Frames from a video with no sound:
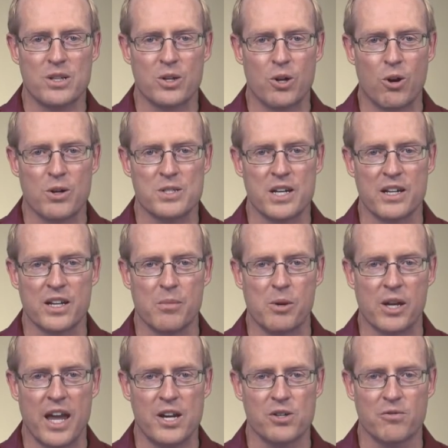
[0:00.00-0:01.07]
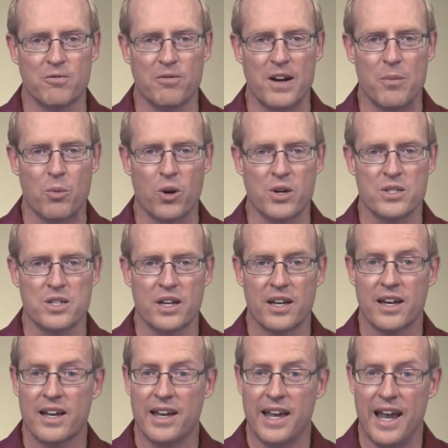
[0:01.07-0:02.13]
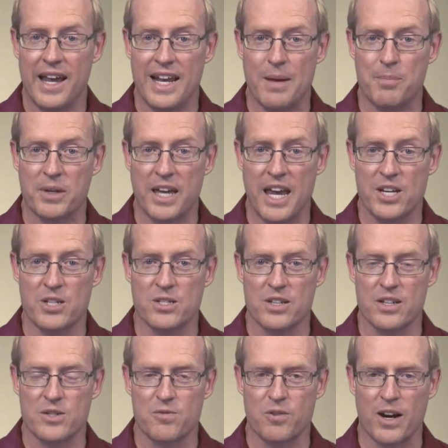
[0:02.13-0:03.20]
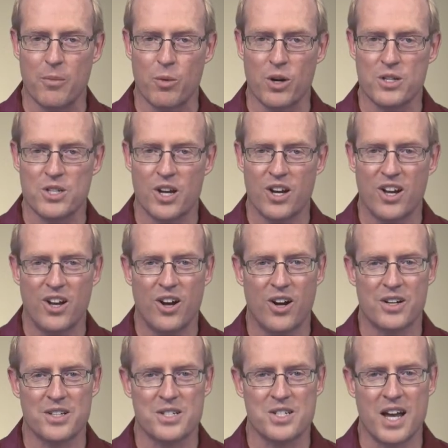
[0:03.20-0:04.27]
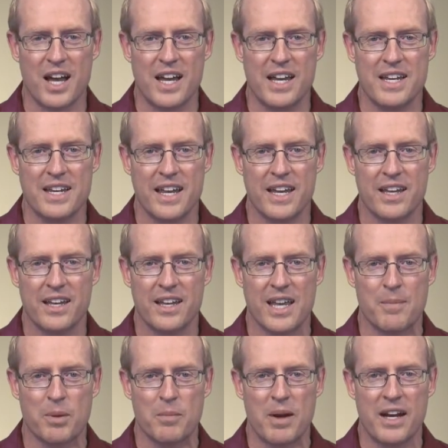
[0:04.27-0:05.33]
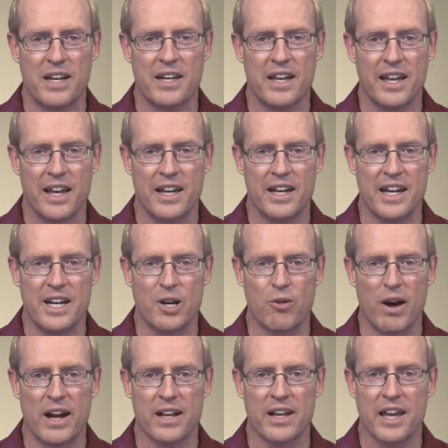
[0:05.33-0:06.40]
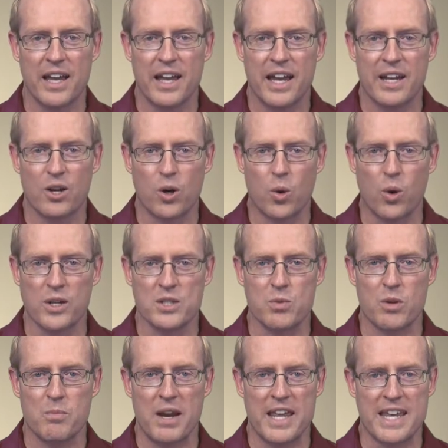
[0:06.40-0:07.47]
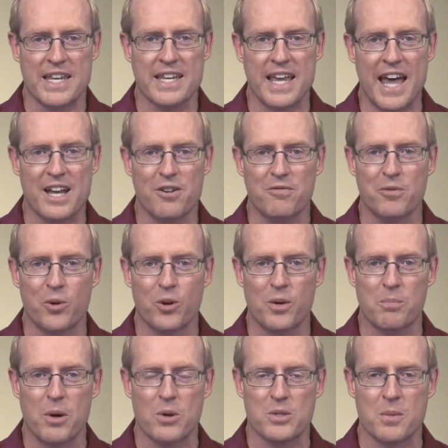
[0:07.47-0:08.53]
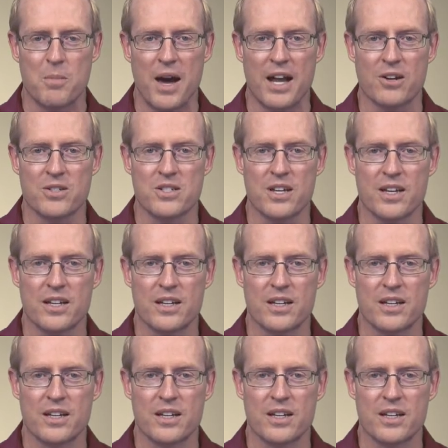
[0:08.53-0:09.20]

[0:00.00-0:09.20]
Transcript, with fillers: concurrency and communication frameworks and applications of these frameworks are designed, implemented, and integrated in accordance with many Gang of Four and POSA patterns.